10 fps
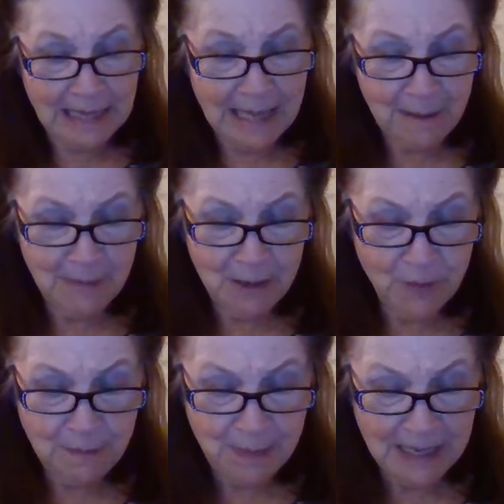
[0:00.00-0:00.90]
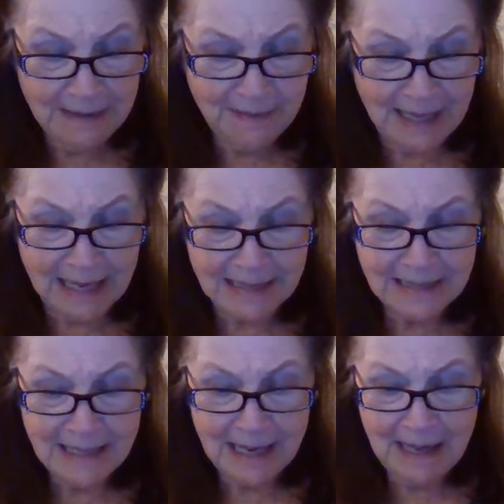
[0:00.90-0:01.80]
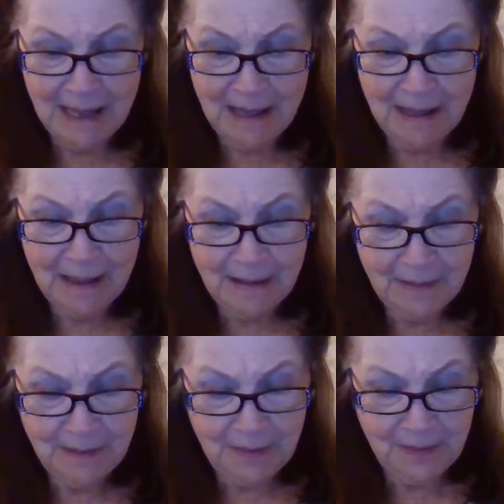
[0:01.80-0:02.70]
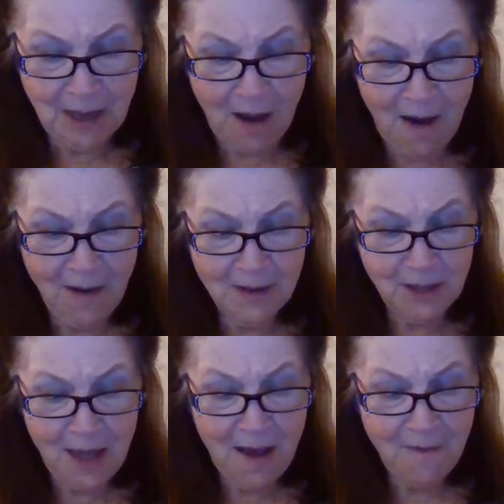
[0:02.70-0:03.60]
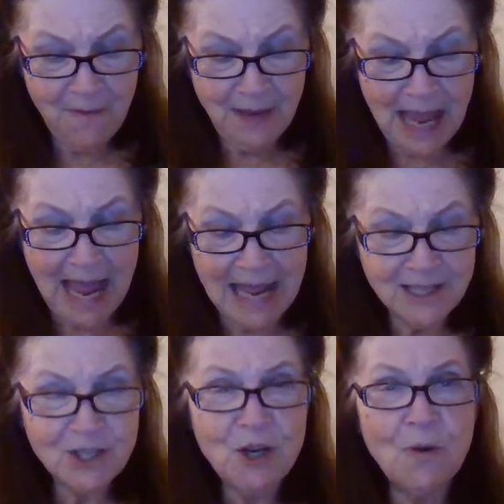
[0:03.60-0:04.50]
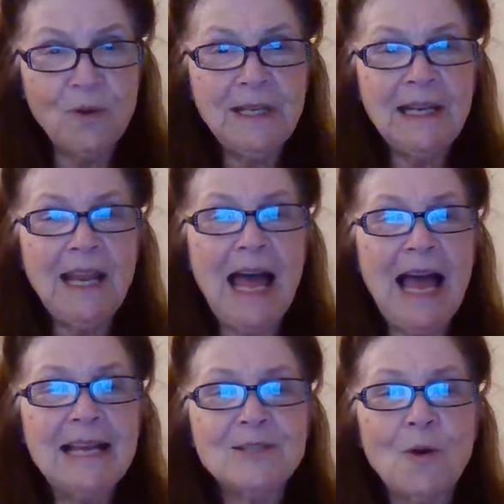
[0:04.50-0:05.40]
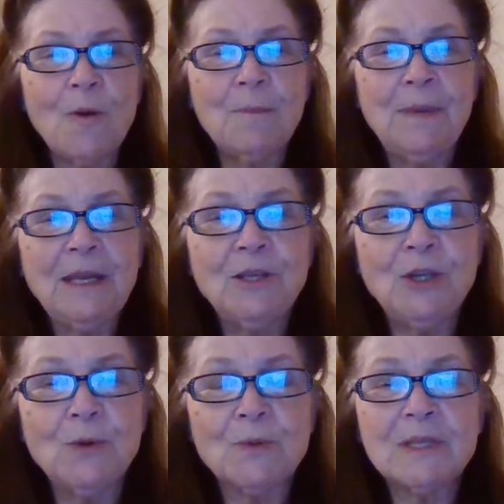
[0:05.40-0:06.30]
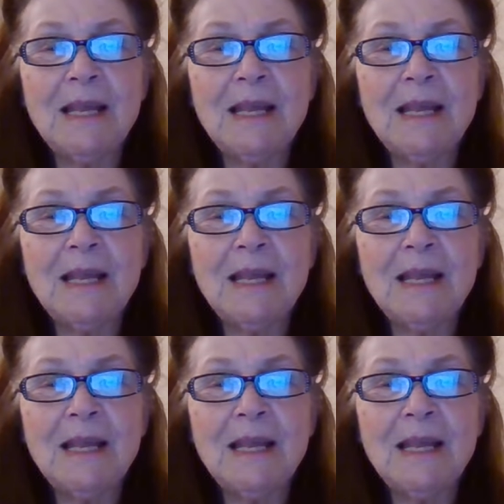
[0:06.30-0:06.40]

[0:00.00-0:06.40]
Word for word: Let me repeat this. God, love has no little eyes or big U's.